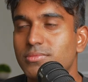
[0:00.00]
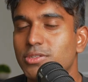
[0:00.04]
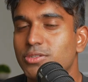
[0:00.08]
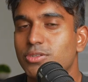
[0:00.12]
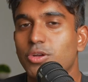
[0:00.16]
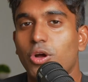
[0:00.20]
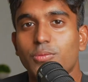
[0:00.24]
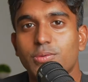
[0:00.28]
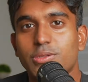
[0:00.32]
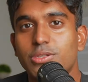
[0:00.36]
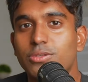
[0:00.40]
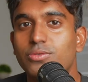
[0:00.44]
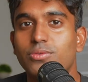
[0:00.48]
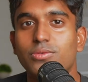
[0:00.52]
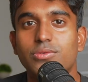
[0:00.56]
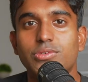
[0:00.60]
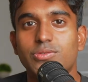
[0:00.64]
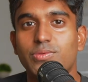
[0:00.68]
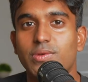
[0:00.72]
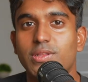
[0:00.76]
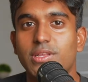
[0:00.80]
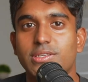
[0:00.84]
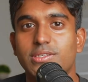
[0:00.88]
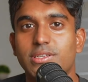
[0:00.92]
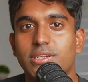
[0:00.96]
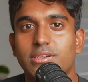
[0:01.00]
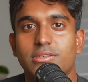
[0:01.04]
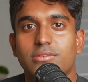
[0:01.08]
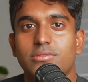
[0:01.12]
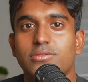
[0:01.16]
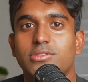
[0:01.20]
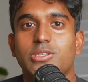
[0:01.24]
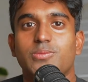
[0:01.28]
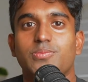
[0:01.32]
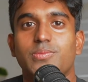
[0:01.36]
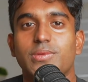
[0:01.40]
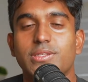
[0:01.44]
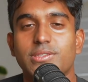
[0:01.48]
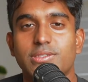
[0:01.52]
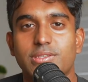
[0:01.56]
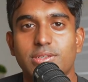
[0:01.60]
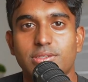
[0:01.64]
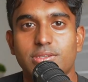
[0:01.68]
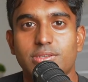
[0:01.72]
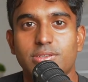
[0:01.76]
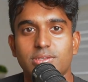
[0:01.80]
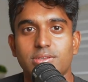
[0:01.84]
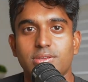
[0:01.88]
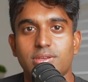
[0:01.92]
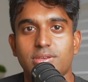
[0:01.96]
obstacles where there's like
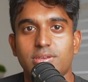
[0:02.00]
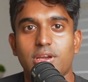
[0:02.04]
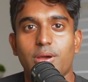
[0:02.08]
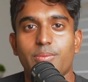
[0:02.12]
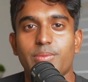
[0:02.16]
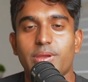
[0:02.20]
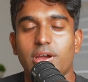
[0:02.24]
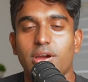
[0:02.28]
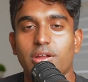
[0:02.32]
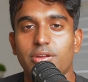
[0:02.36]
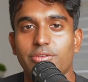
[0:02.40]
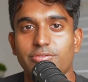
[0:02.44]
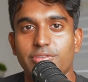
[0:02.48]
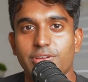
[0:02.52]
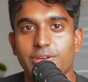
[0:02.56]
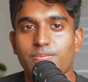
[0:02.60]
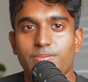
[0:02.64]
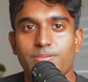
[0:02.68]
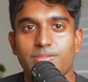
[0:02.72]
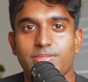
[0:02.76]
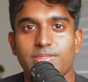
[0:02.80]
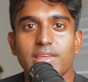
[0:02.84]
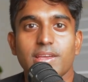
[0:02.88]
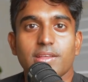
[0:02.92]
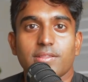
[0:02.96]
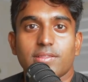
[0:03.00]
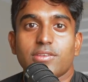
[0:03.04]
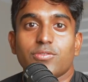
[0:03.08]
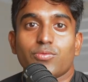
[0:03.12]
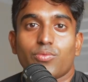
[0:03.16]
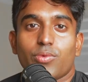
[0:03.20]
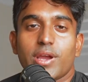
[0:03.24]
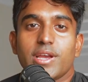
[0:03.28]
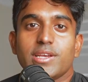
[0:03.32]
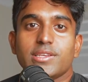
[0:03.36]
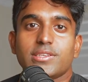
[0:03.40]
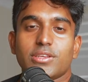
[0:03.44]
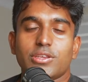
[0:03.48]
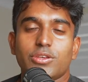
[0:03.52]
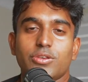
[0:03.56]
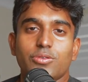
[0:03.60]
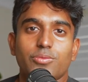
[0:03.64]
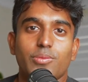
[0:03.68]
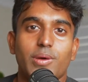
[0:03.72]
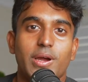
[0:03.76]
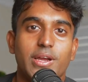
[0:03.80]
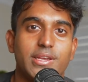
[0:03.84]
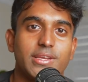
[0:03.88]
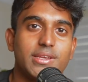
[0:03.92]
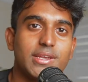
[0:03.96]
splinters coming out of it. There's ways that you
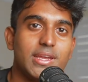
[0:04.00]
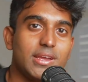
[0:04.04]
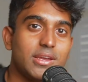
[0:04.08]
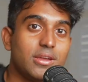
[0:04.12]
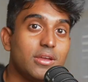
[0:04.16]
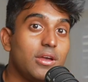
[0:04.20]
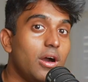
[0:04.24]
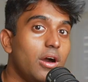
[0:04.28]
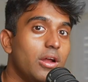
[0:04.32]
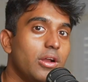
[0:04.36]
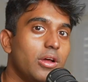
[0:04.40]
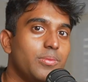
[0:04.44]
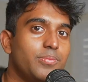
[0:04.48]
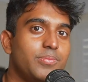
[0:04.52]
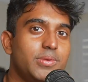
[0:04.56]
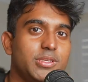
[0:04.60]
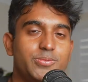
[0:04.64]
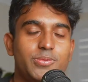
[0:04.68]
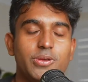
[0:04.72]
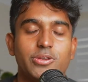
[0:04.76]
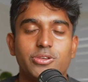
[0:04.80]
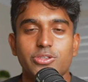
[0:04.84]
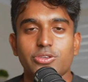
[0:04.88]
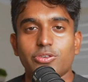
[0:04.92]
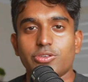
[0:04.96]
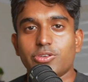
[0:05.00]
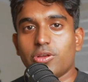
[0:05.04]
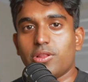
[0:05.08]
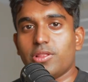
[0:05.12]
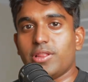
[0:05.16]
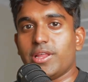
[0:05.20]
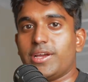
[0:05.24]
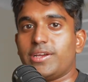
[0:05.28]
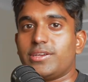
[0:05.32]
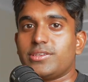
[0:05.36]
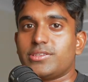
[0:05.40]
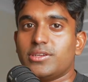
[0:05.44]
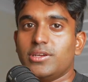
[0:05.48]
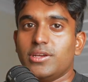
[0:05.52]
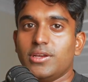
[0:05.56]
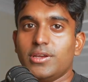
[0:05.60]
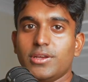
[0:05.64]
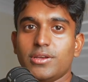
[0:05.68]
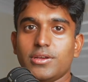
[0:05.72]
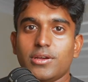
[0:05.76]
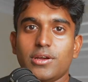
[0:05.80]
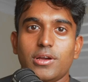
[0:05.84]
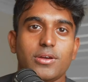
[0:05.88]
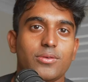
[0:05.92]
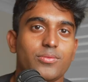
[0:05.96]
might get cut up, especially on your legs,
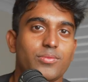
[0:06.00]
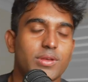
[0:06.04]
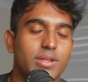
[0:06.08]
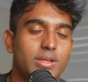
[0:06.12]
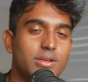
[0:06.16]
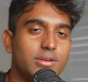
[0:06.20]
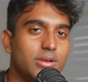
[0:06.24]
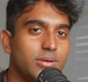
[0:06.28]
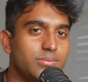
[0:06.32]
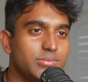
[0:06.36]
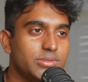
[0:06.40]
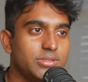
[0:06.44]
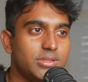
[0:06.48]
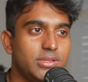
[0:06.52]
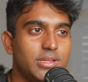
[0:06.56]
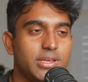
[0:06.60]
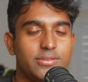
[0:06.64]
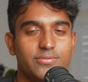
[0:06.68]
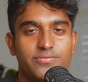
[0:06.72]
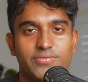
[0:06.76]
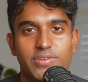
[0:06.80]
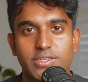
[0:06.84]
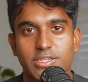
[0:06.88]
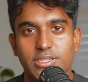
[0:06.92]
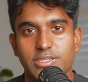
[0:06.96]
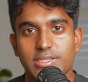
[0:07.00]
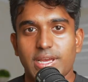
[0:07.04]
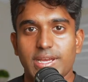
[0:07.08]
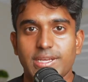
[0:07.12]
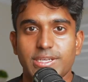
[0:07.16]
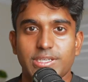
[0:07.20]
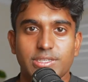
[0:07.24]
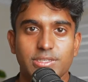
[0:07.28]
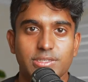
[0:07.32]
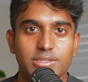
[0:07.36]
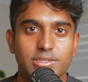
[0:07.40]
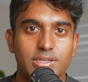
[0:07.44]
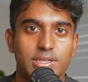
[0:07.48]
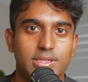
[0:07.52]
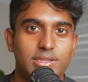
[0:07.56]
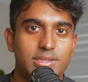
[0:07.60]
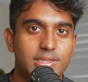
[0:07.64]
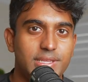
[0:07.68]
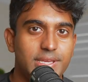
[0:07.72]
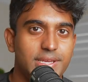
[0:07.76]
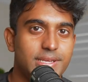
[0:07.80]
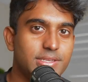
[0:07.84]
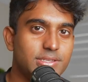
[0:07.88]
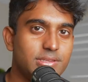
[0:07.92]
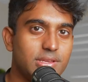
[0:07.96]
when it comes to like vegetation and
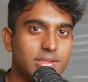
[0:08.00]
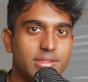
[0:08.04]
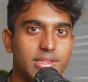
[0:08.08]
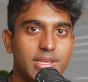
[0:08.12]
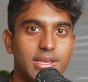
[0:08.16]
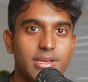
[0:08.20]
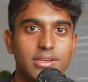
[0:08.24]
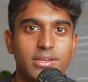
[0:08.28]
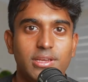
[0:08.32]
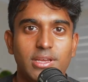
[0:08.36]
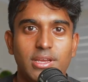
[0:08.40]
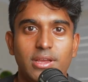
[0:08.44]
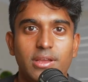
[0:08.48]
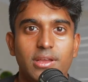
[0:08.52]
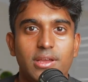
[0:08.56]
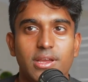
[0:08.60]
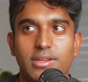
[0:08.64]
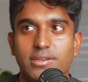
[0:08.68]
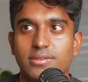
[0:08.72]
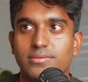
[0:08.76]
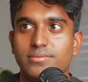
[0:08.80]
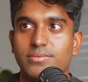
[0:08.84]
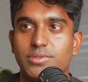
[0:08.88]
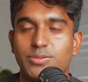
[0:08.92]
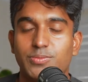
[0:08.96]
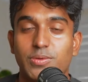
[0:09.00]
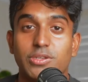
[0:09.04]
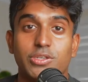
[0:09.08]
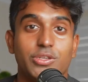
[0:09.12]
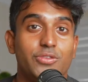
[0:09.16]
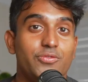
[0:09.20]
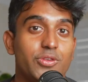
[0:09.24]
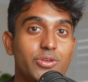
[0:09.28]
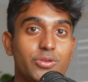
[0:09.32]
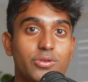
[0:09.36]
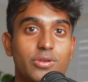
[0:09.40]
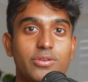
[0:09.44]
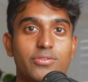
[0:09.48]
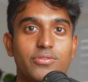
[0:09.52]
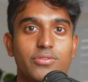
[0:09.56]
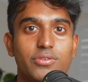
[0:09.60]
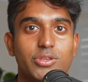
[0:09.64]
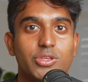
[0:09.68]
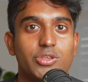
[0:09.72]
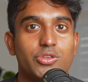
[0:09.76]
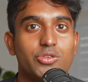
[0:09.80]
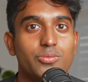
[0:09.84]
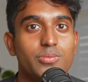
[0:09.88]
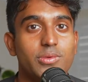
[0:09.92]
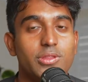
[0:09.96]
things like that. And especially if you're going for a
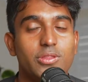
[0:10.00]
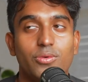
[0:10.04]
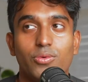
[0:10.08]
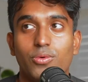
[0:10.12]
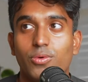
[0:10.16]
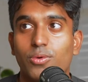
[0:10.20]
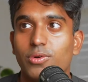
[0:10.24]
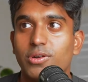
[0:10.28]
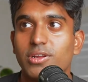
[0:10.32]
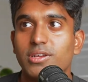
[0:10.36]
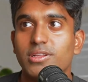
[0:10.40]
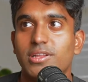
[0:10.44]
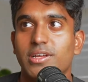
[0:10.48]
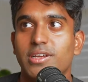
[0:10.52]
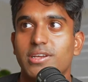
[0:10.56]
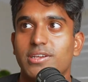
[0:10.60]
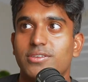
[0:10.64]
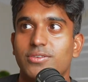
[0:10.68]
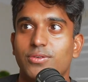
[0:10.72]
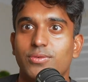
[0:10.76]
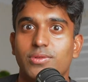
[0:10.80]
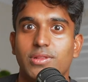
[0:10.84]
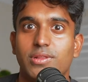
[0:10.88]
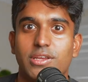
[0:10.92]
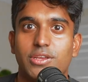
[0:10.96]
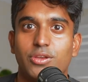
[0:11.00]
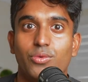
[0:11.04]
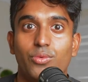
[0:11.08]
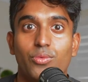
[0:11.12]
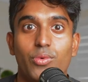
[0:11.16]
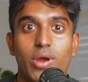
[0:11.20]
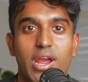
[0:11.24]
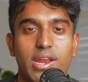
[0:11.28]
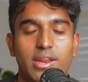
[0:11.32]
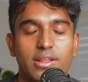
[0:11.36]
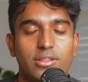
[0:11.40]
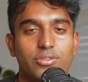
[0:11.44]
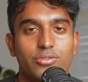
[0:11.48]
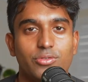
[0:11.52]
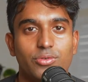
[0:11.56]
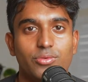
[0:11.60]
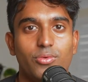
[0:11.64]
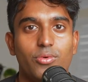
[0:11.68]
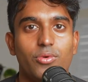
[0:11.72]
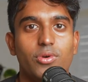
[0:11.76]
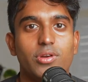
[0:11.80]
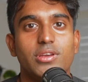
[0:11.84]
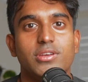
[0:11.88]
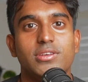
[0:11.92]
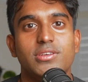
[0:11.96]
swim in the water, or you're wading through
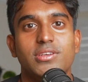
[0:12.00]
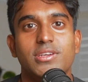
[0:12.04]
water,